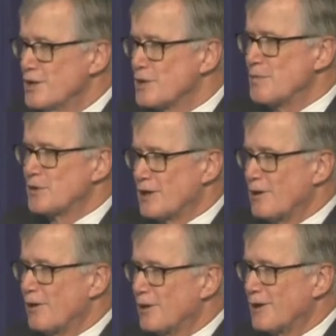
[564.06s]
So you put that that
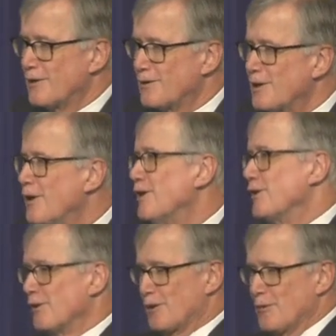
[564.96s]
all together,
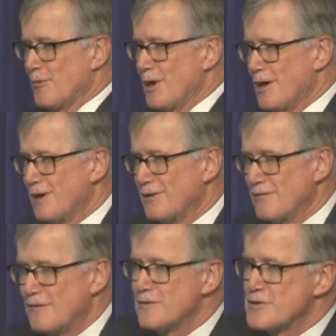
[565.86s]
you're looking way out in
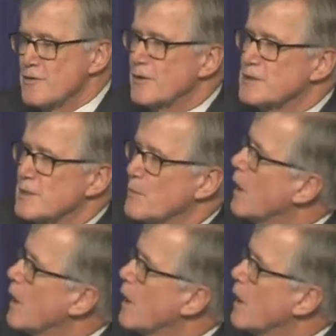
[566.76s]
the future at some